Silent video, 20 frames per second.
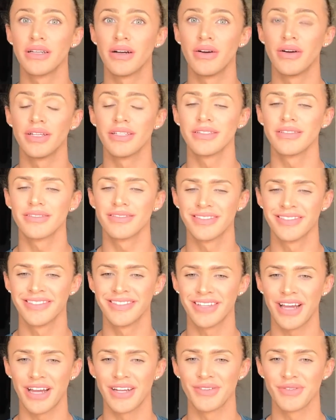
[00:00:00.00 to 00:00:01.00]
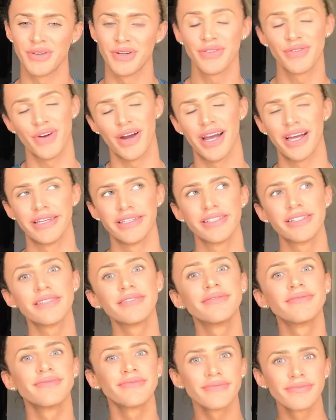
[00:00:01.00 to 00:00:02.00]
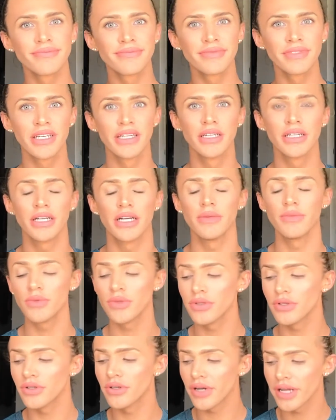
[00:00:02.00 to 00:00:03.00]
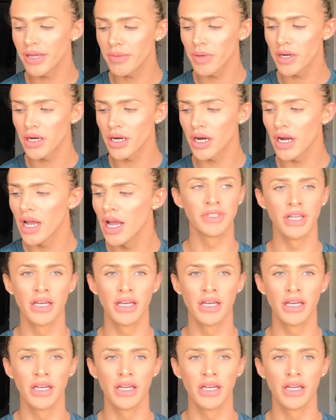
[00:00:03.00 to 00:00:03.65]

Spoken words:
I rephrased, come through grammar.